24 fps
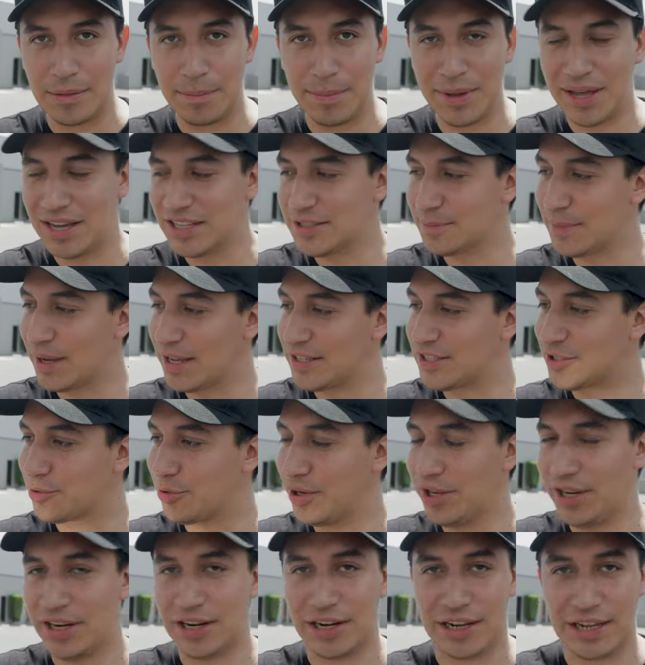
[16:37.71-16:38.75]
Because my
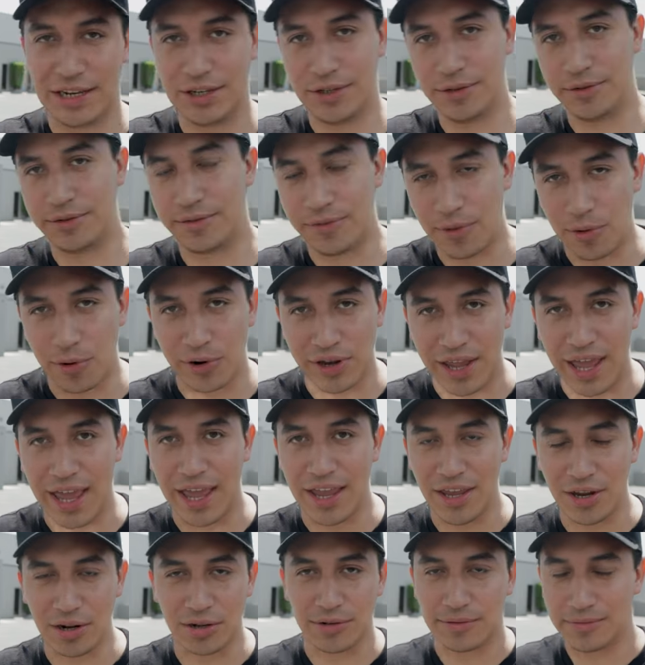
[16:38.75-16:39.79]
screen here can do
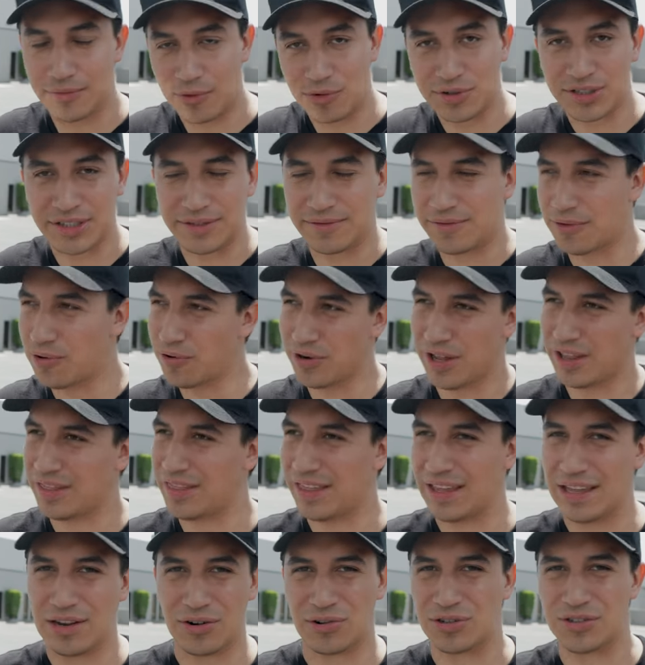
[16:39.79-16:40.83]
4K, 1440 I
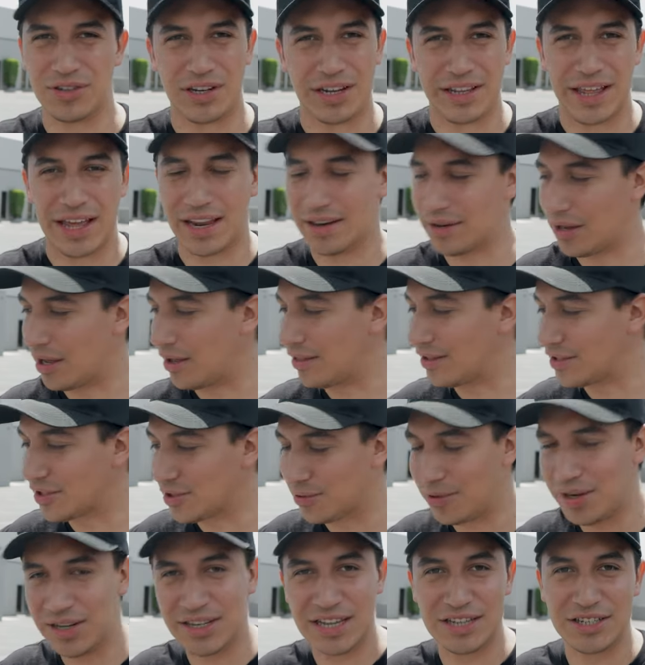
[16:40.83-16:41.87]
think, or something like that, the
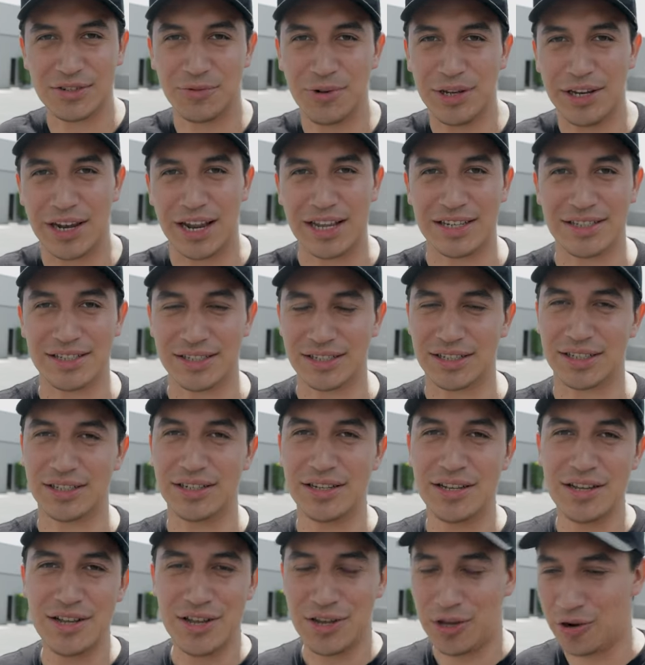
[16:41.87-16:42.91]
screen has a really nice,
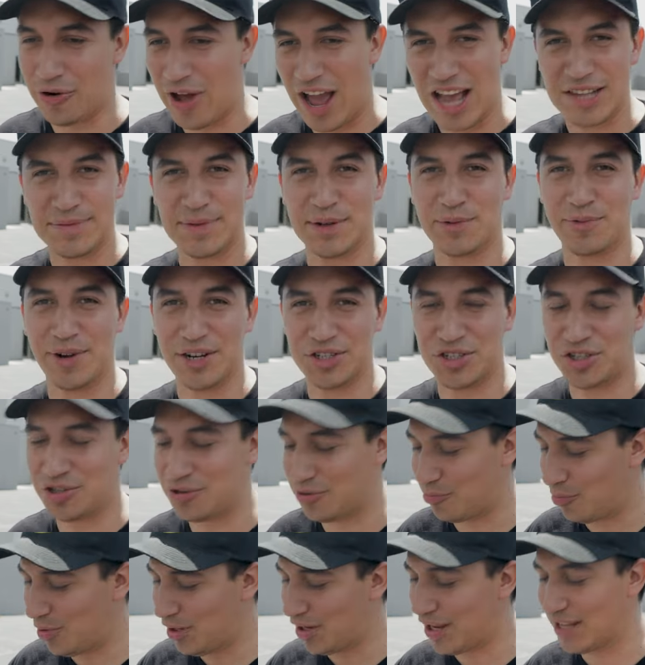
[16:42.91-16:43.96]
aspect
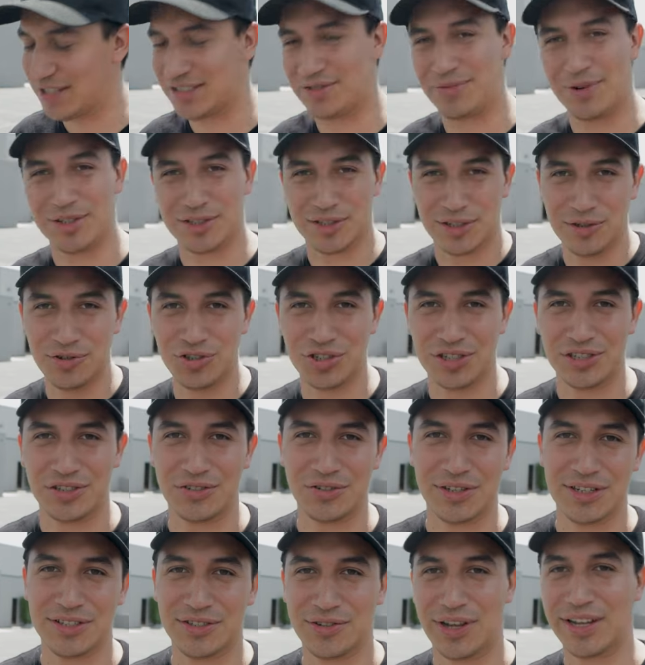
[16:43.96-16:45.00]
ratio and really nice resolution
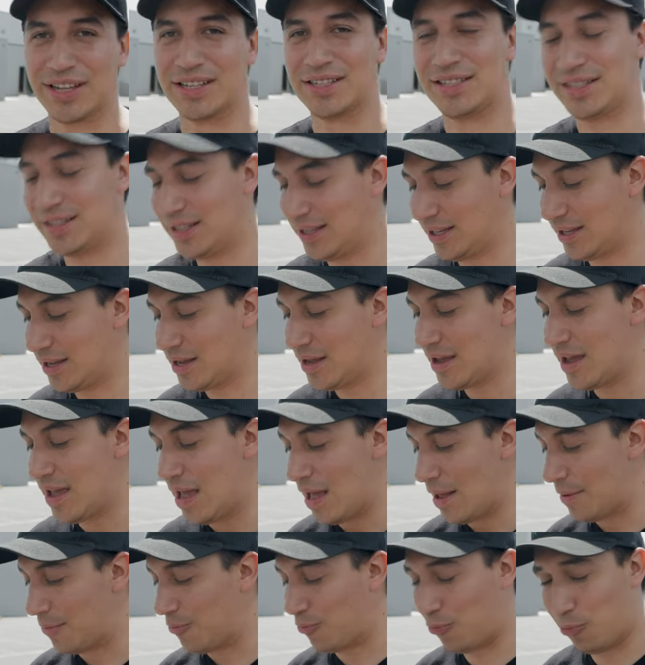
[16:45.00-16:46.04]
to it, so I can see
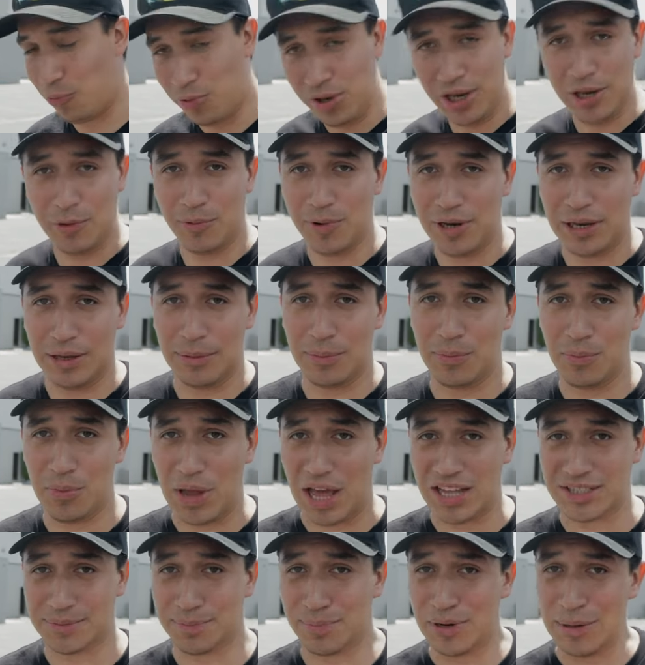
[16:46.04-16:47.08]
really,
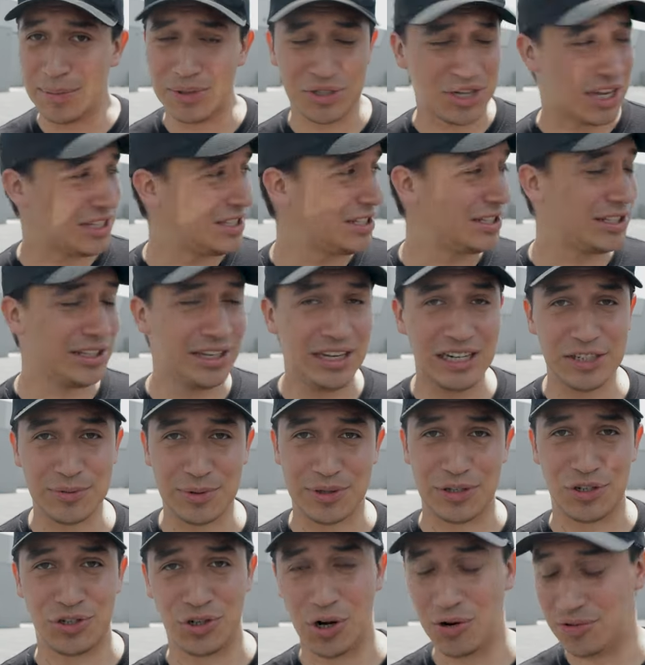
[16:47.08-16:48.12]
as pretty much as clear as
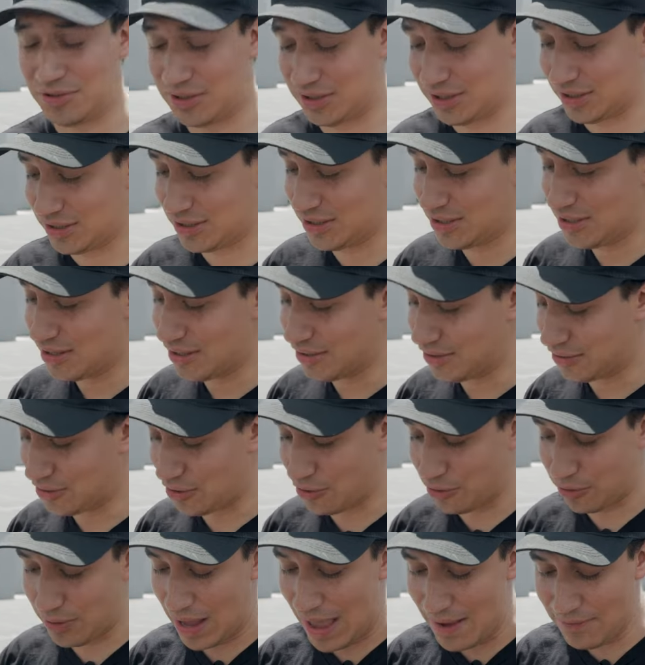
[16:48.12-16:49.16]
what the drone sees.
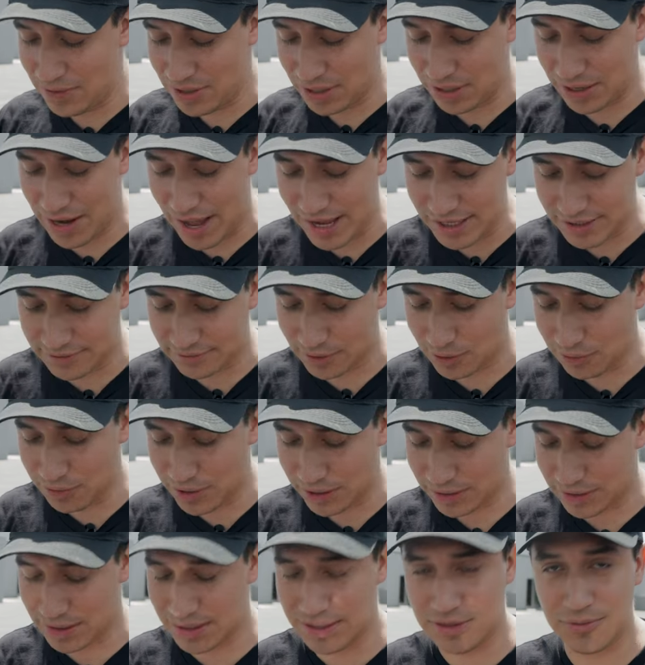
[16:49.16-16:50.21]
So having a nice
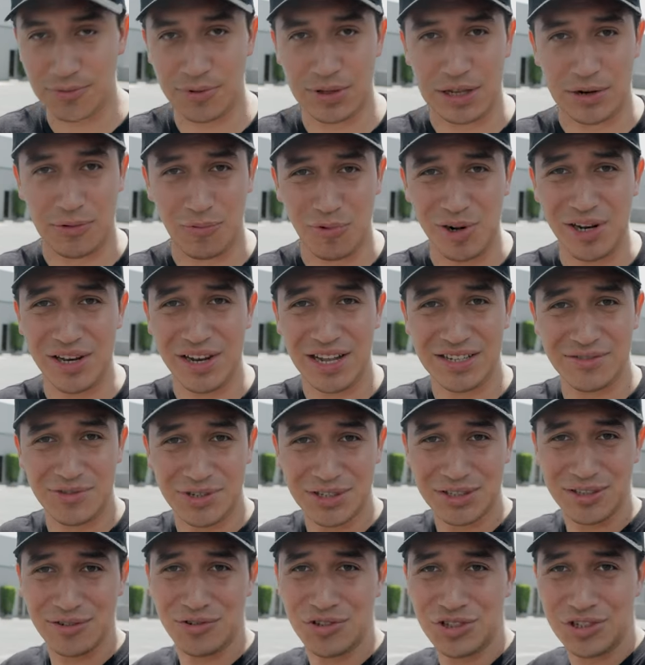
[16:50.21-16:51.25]
phone like this with a really nice
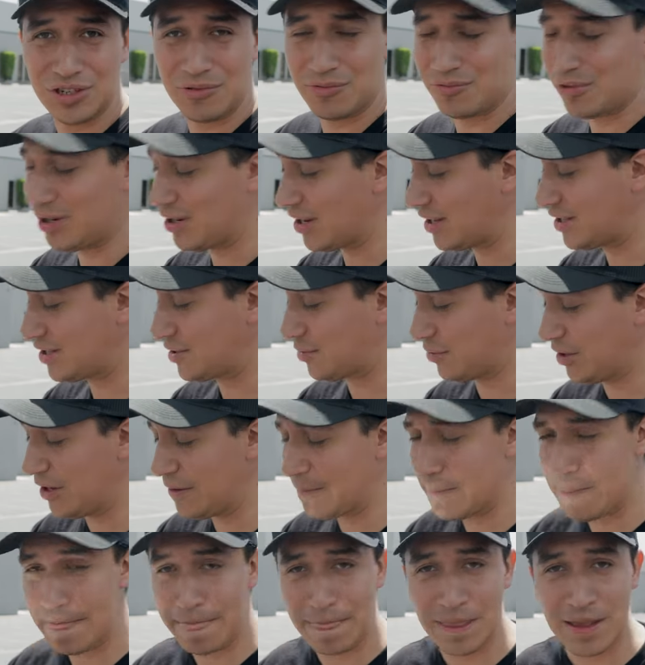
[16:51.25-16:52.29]
resolution, really nice
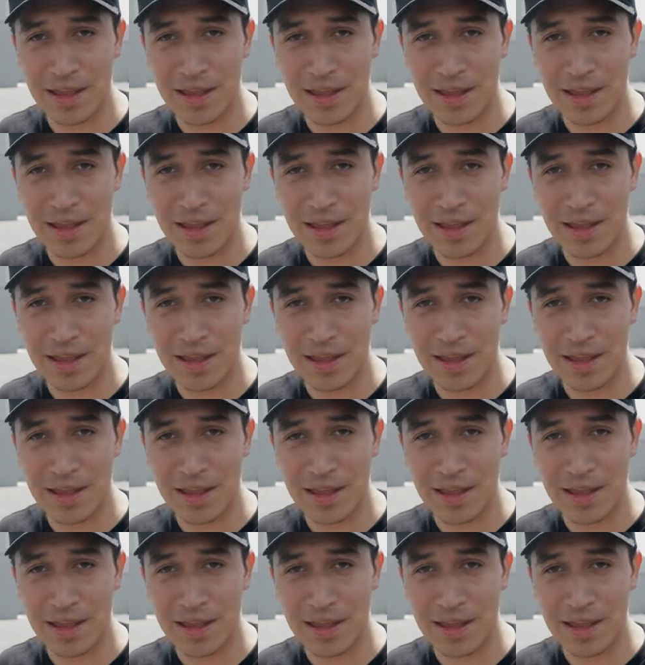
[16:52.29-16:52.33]
screen,